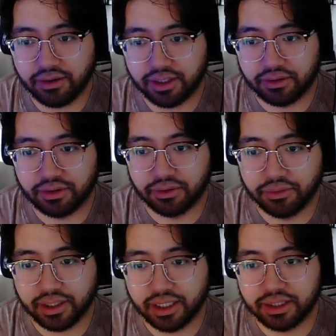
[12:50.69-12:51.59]
and
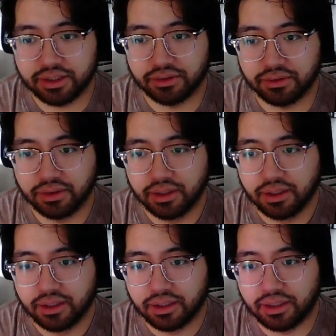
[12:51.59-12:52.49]
going into
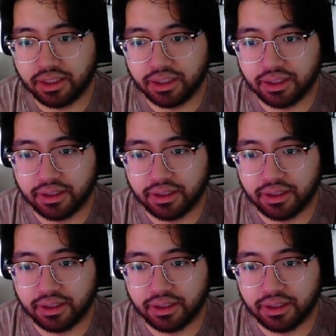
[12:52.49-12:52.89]
the